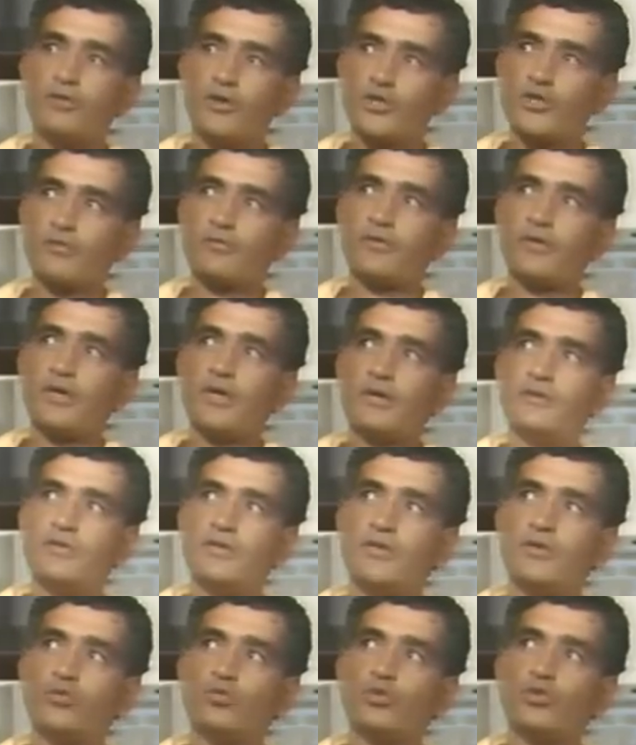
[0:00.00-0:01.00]
First of all, I
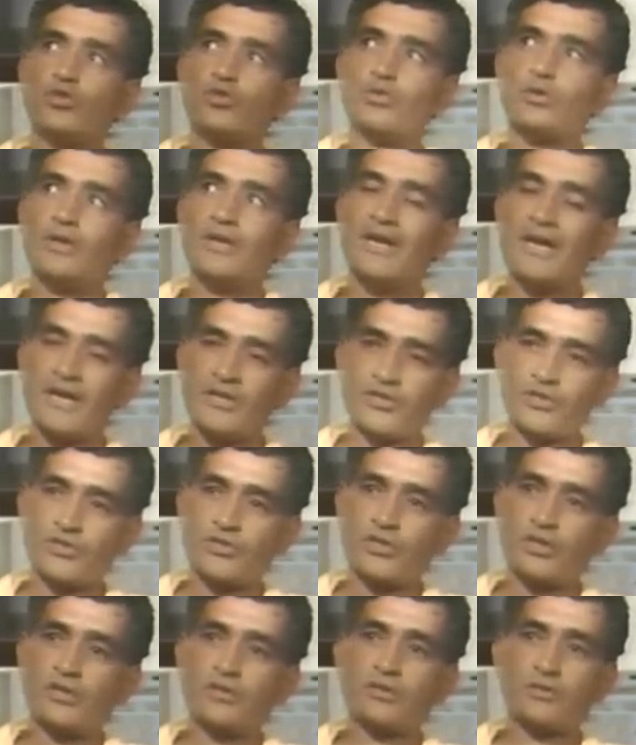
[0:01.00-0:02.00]
think it was to a large
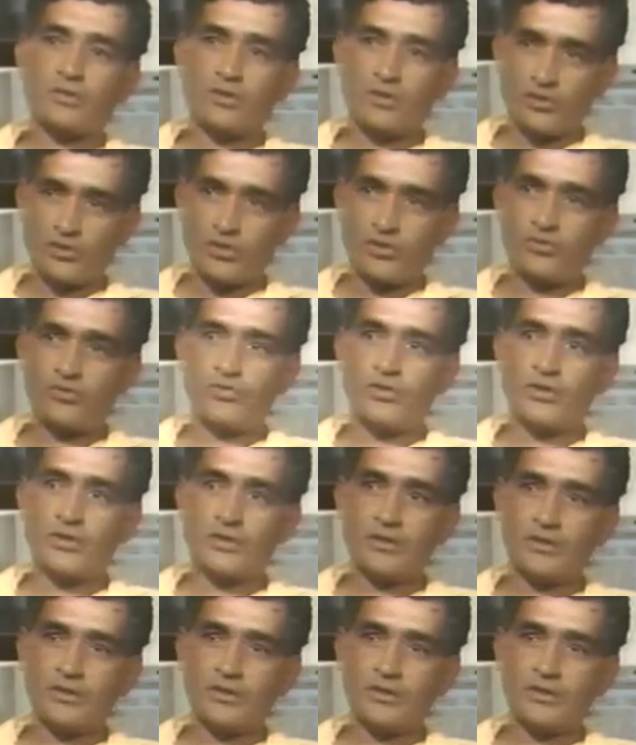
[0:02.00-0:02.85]
extent concentrated...